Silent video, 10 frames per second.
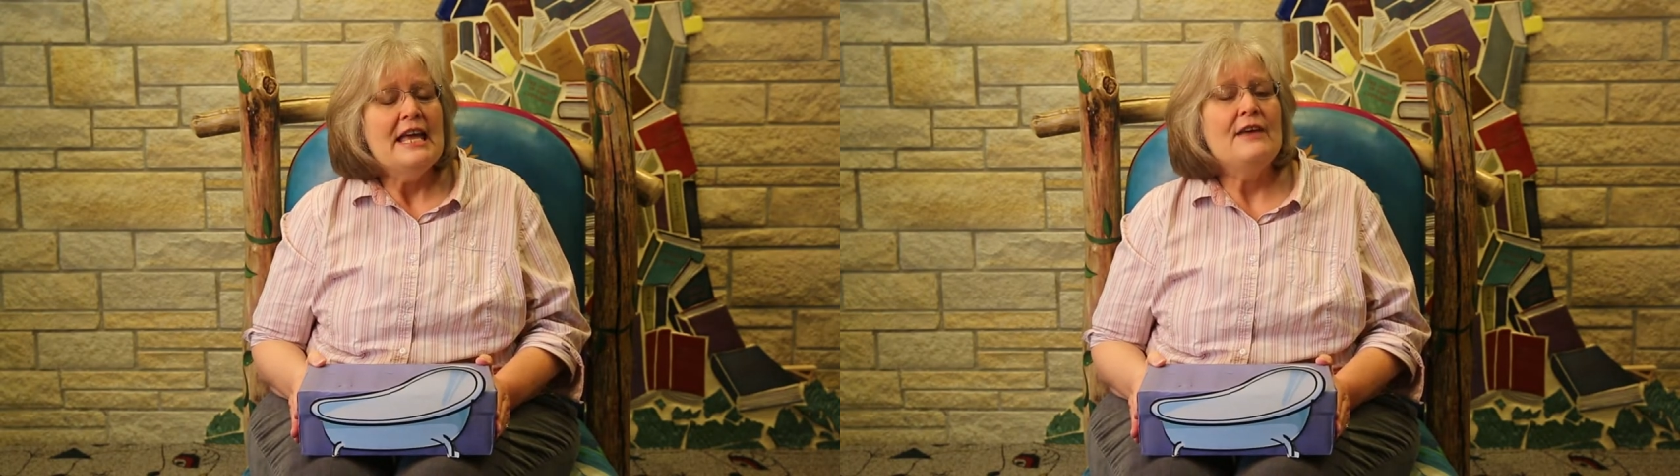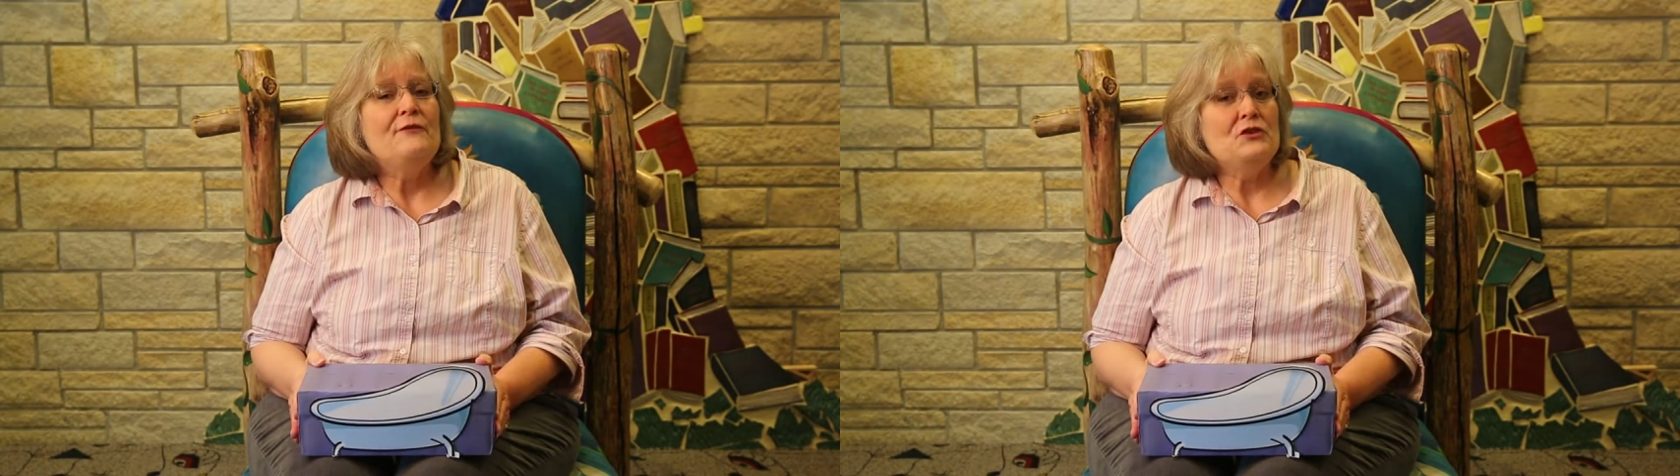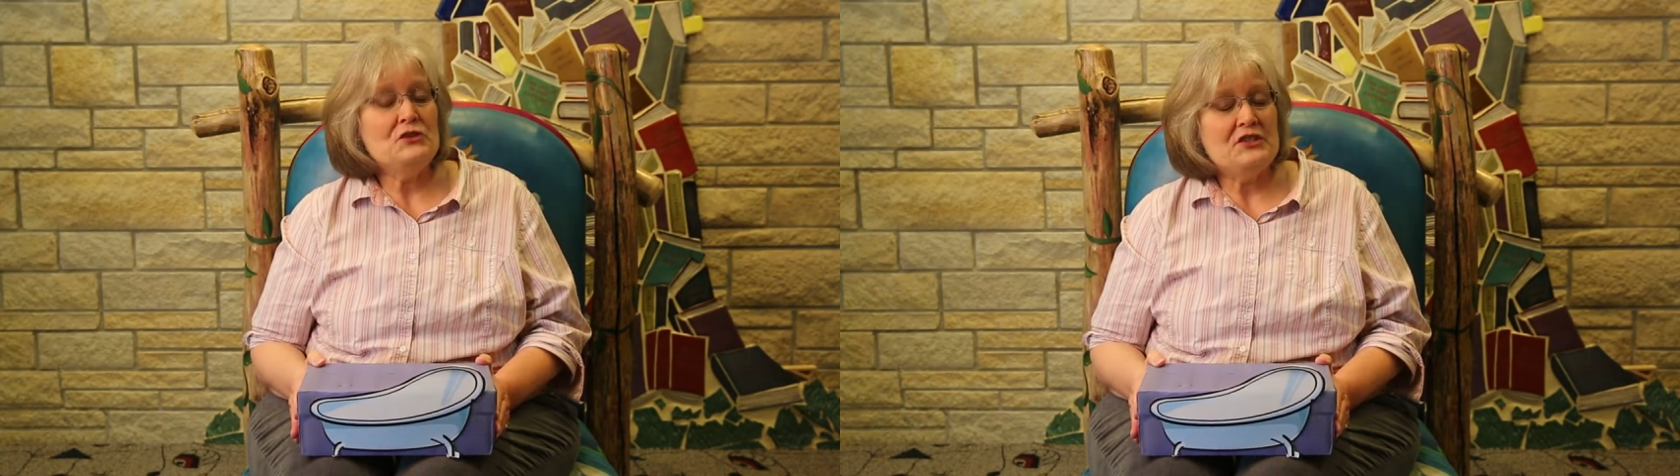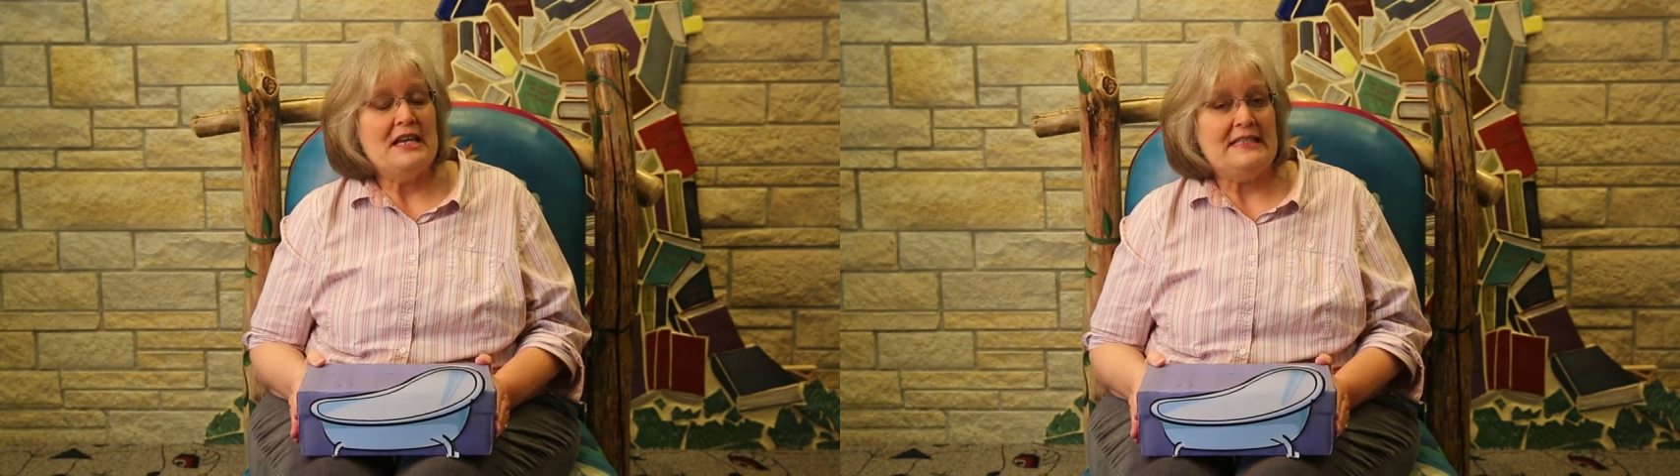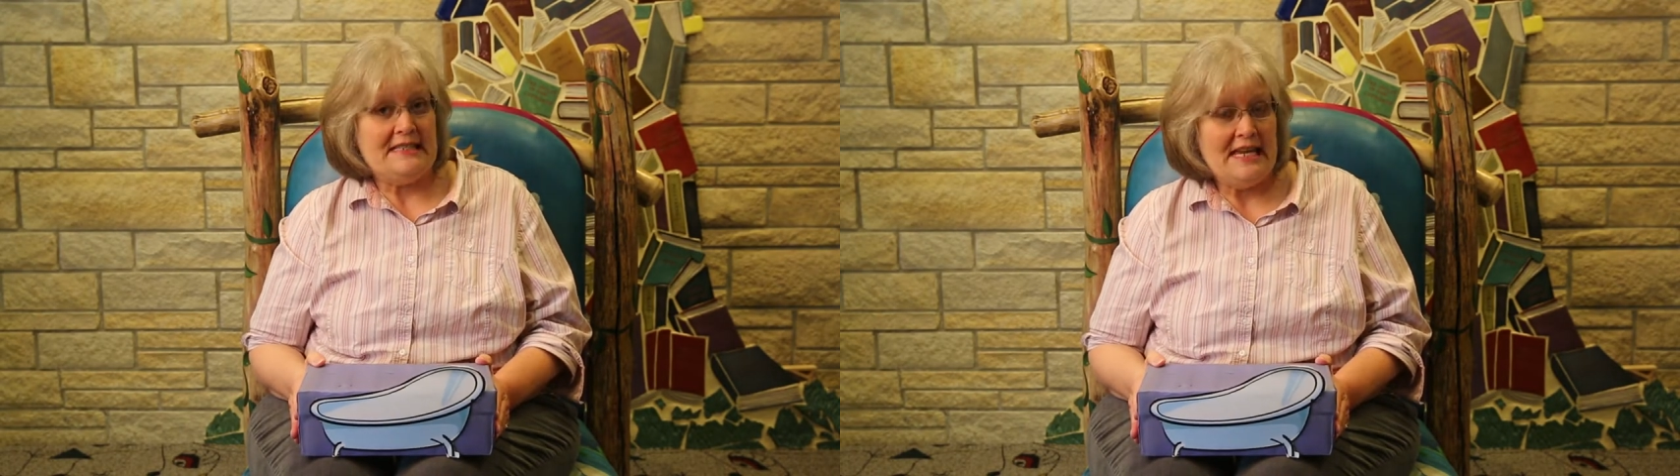If you
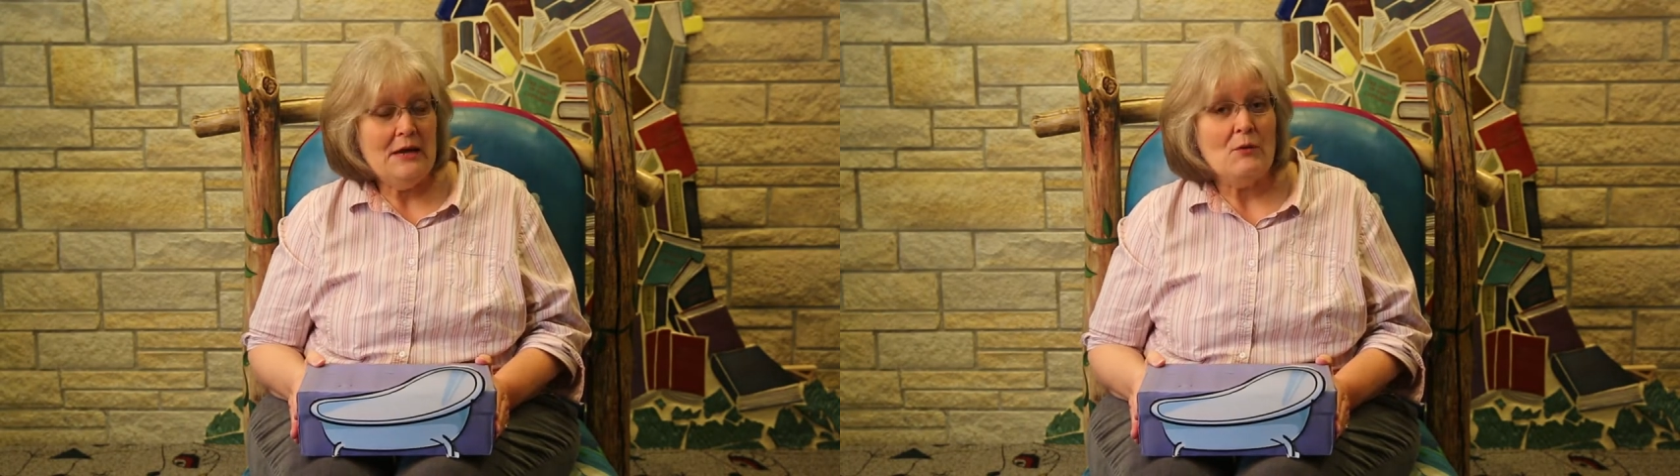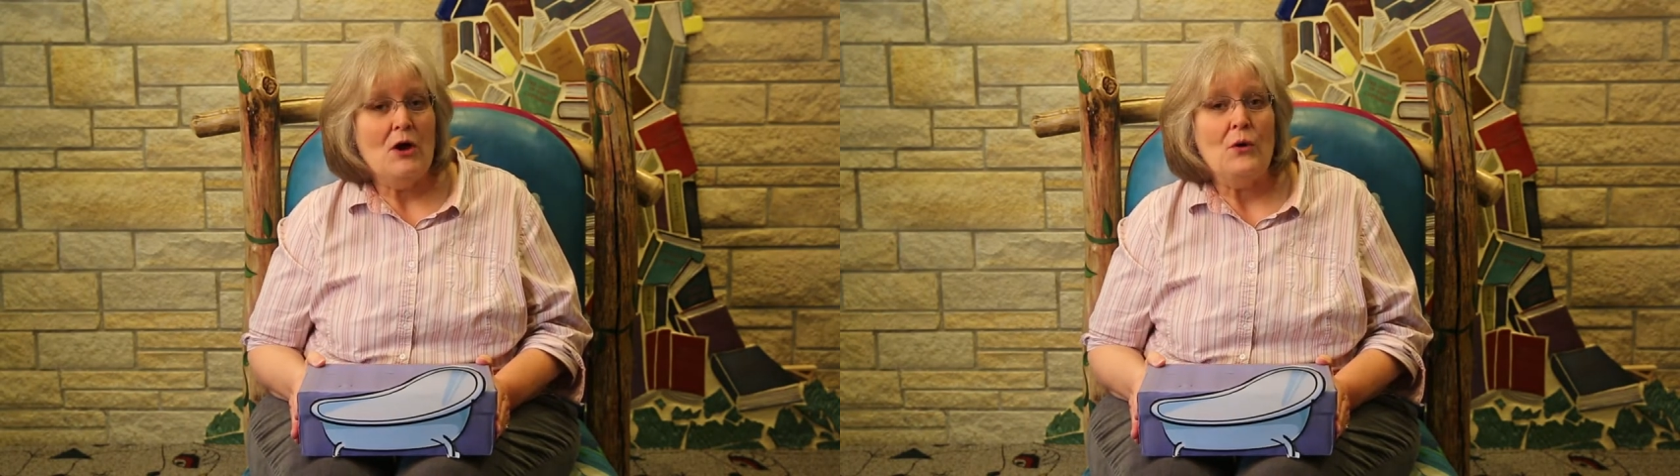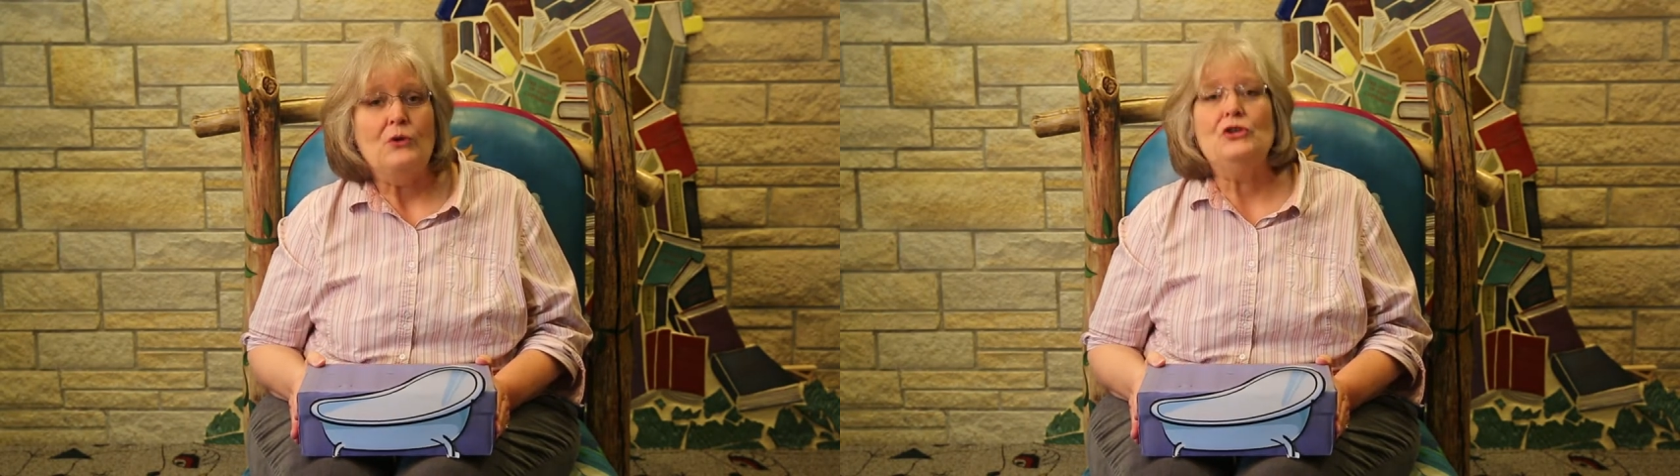said 0,